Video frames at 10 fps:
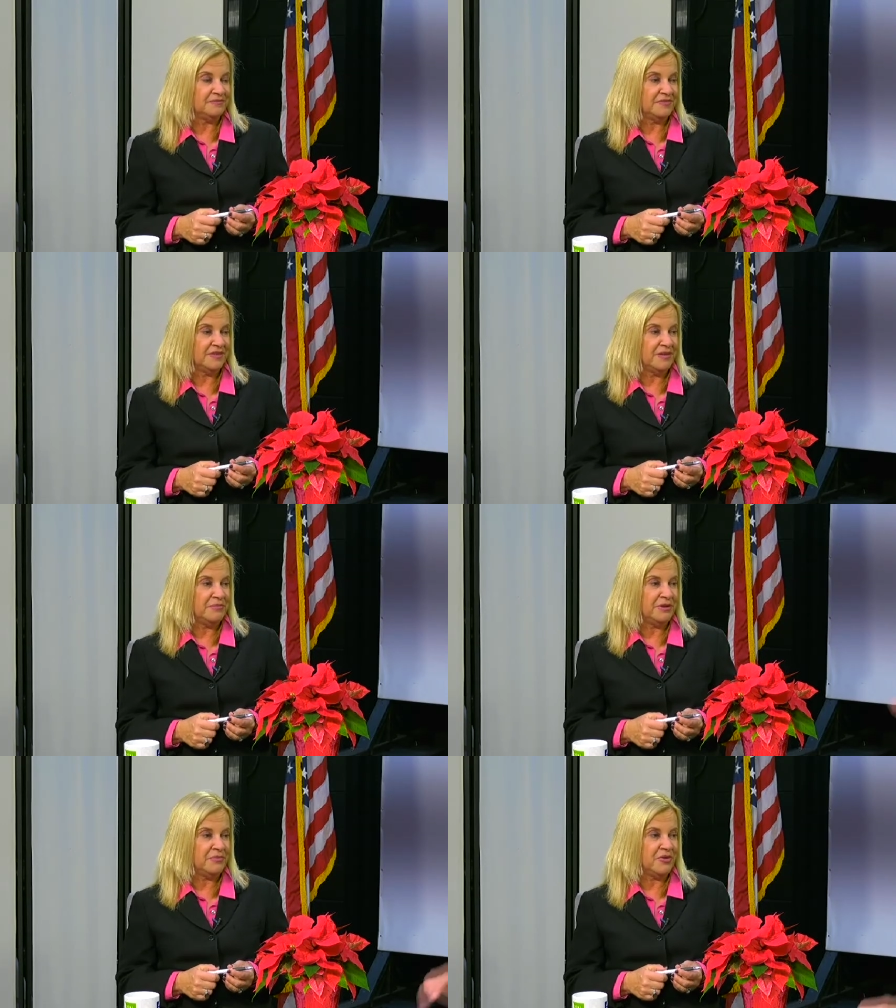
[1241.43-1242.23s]

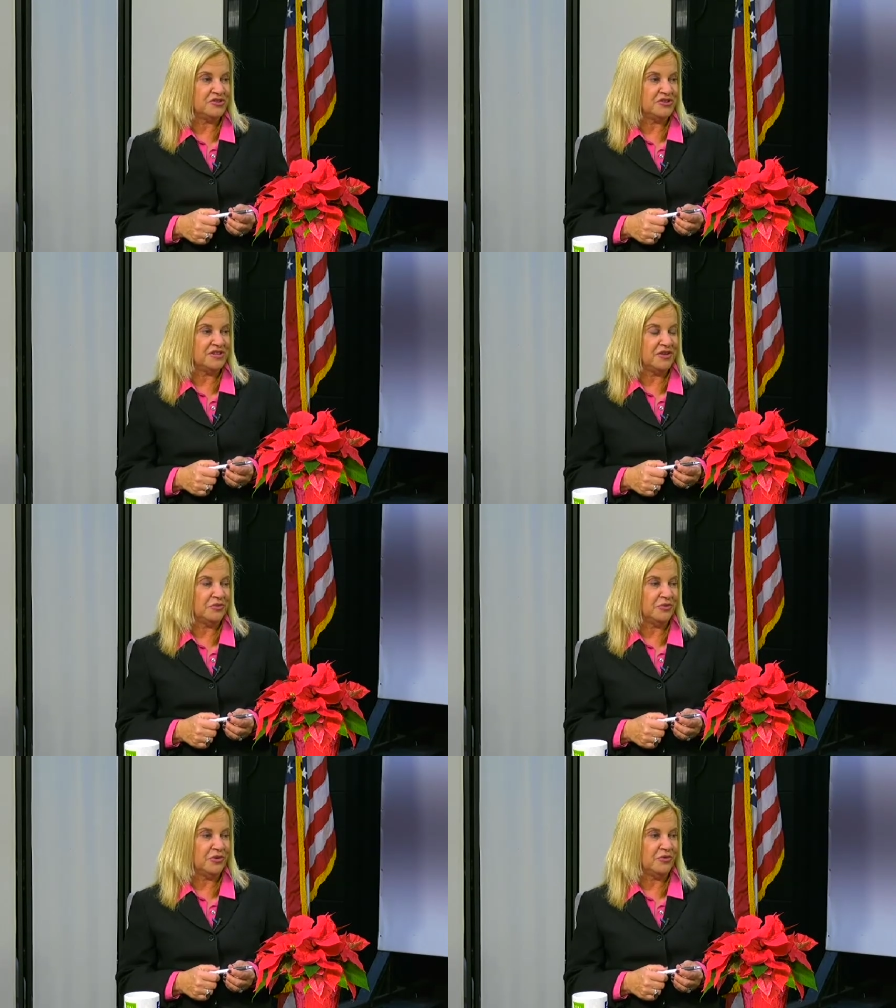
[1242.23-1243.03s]
Yes. Big project down
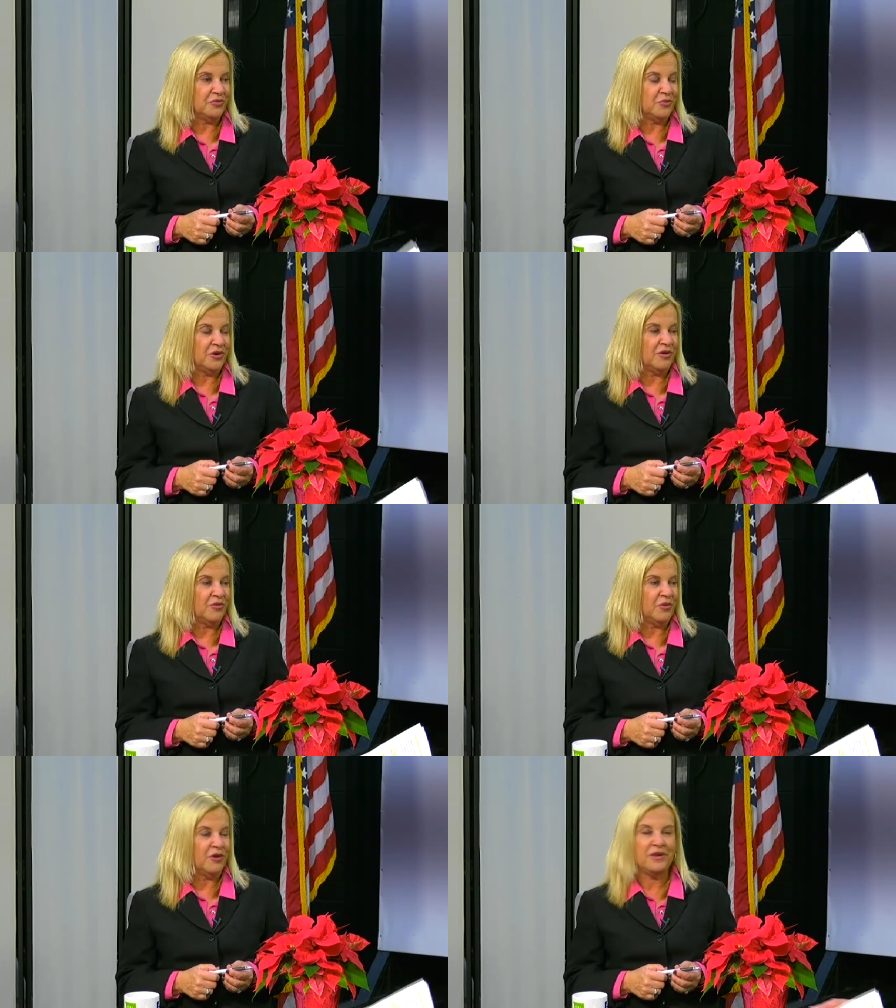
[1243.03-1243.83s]
the road. Where,
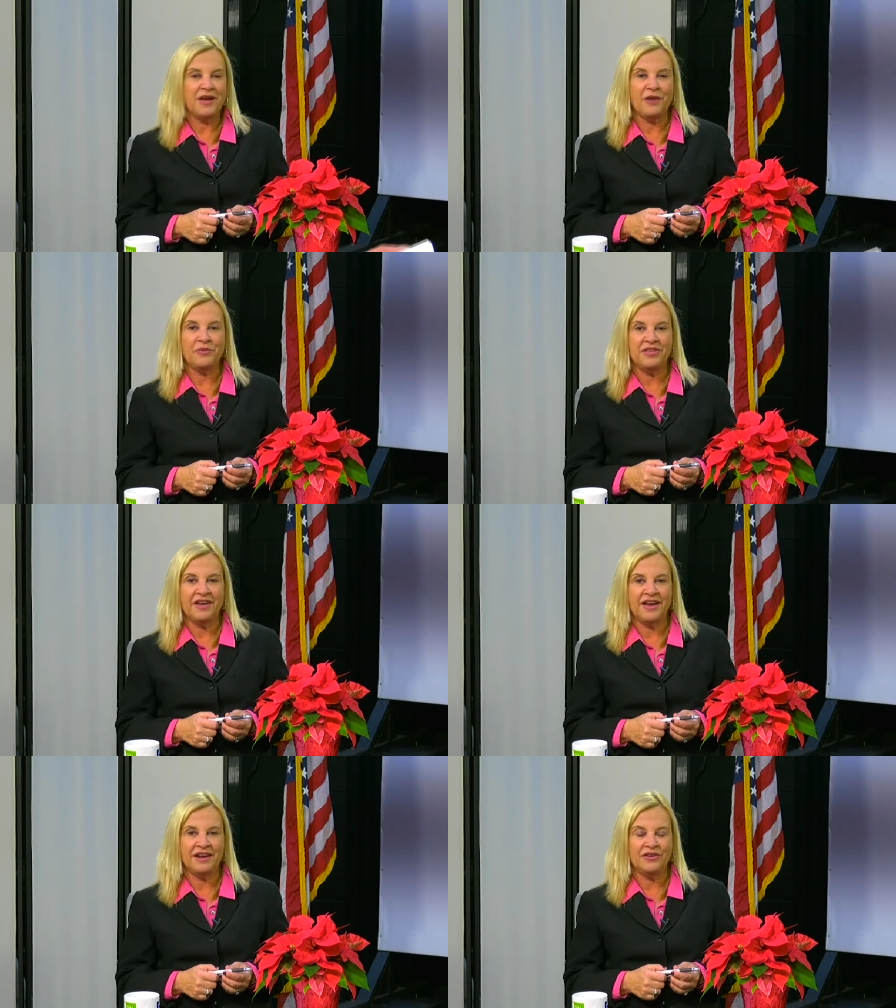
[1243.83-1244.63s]
yes. where are we at with that?